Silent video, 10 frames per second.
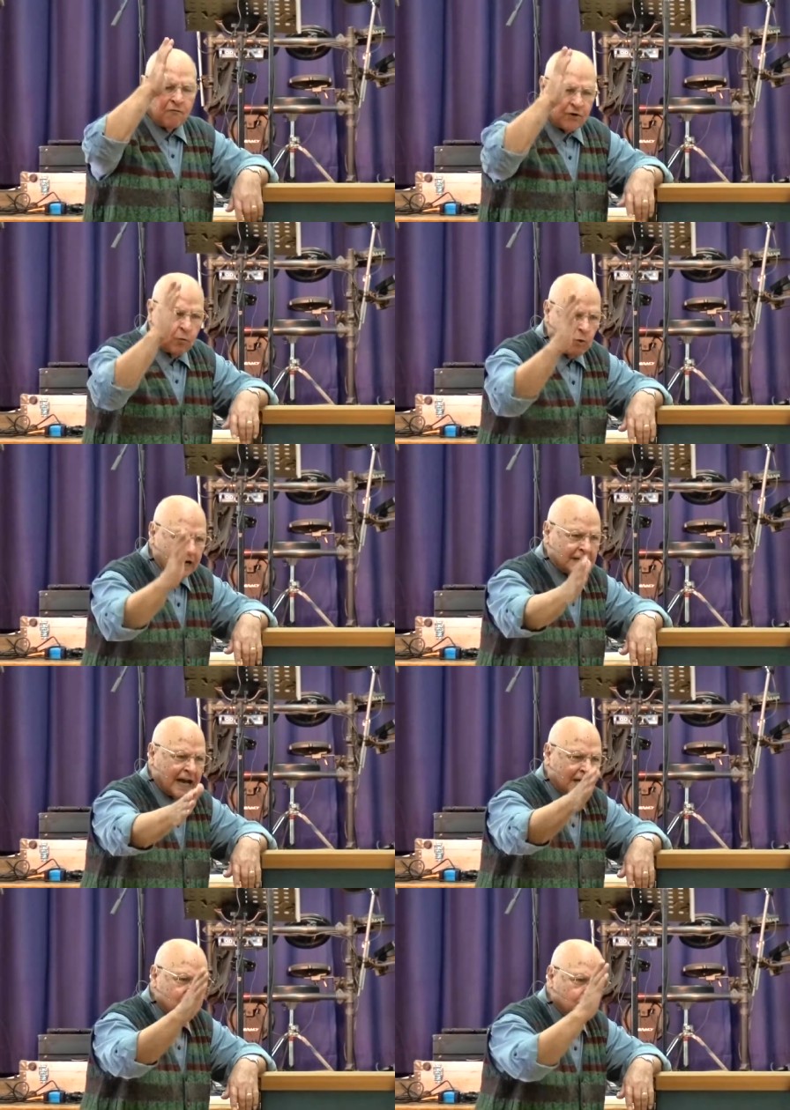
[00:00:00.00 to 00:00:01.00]
from one
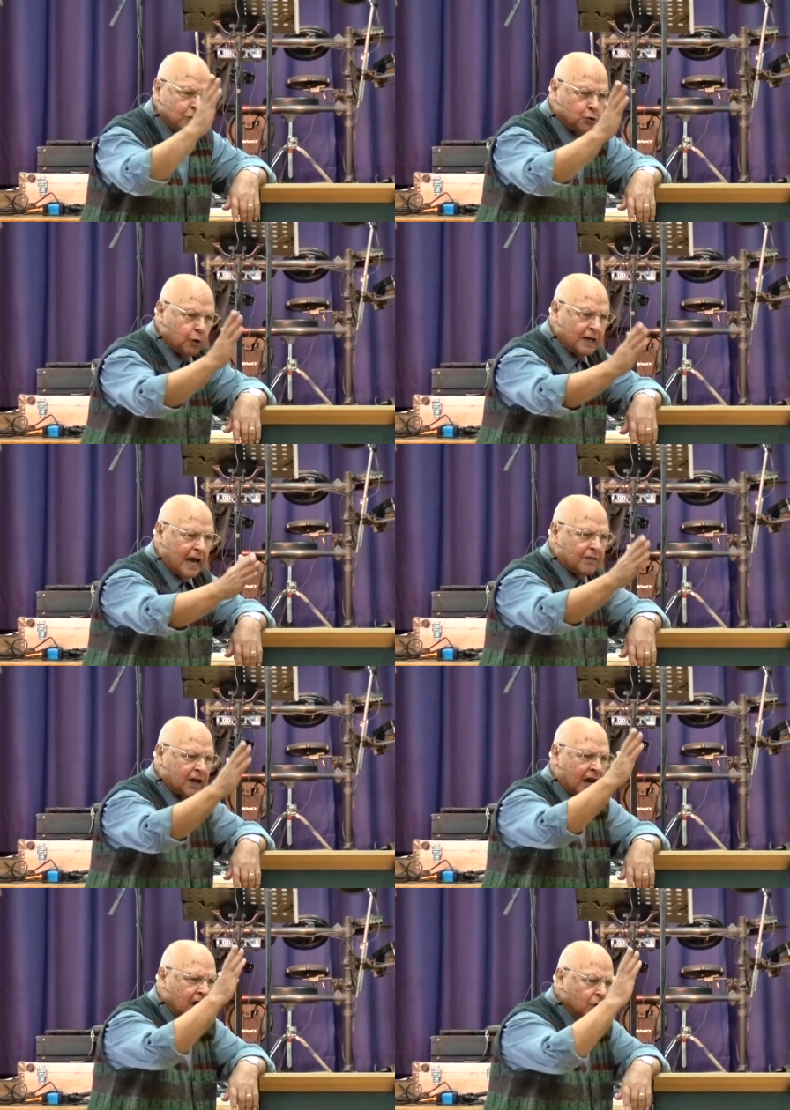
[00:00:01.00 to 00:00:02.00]
country to
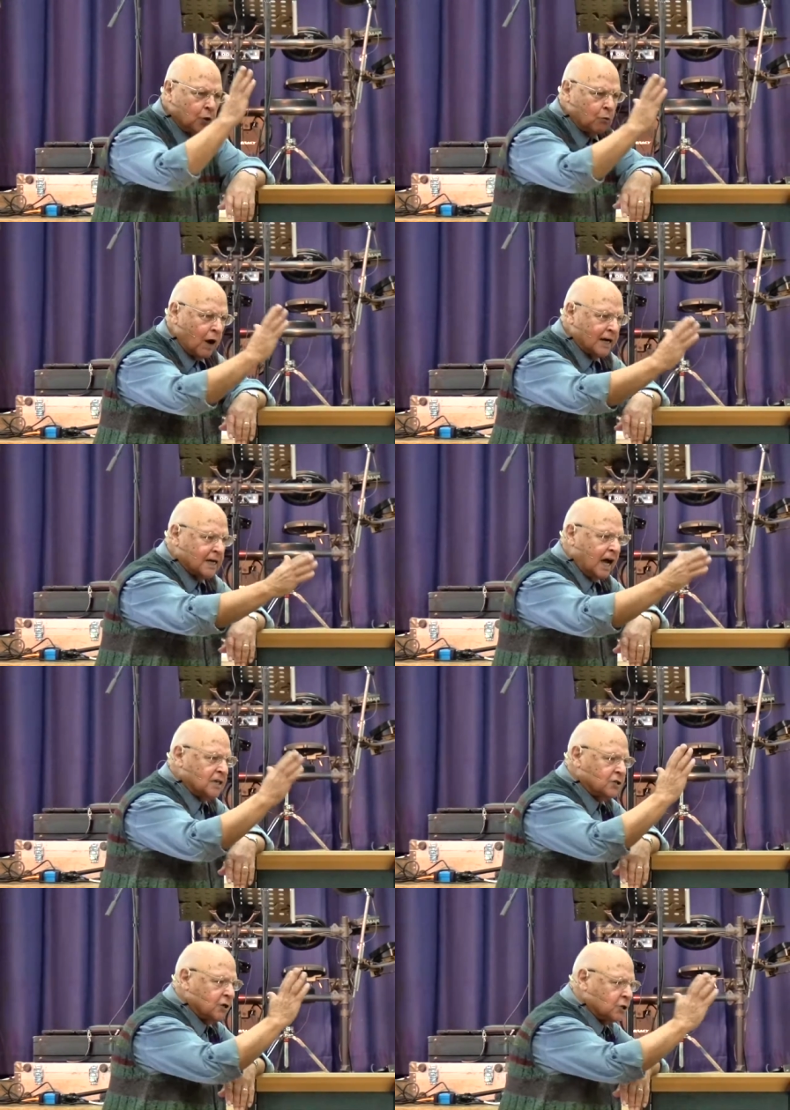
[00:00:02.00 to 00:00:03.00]
another, to one
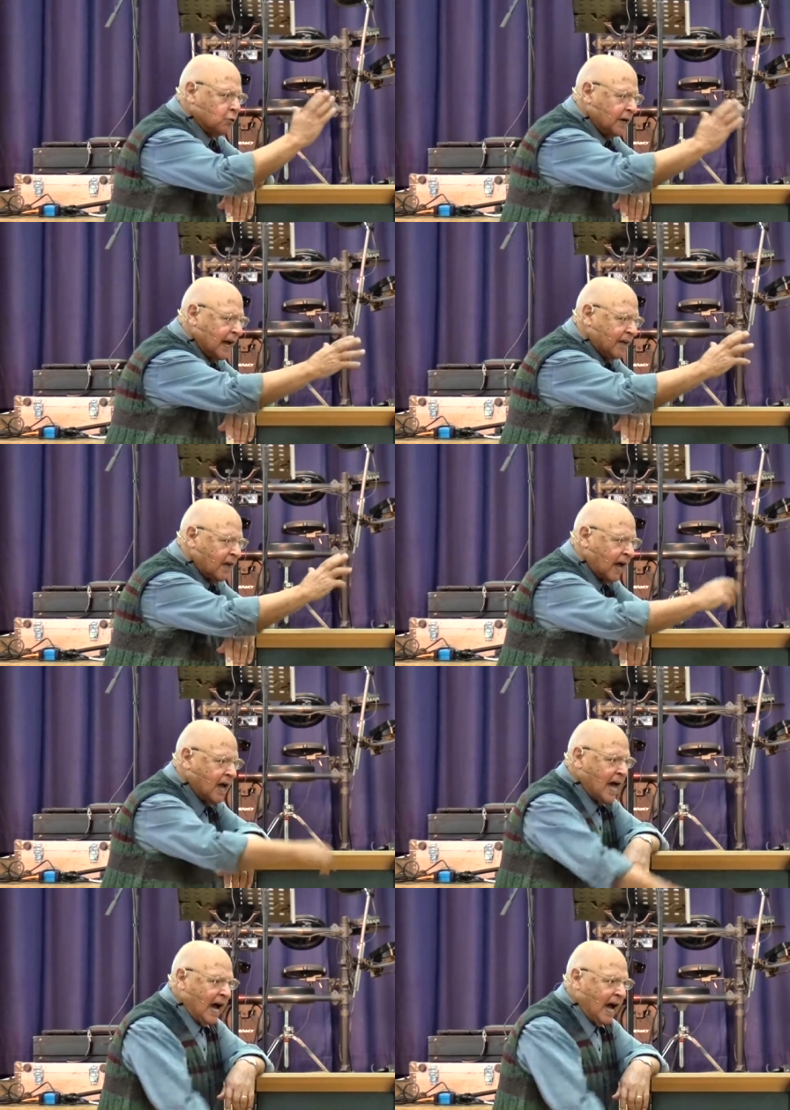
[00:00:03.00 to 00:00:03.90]
country to another,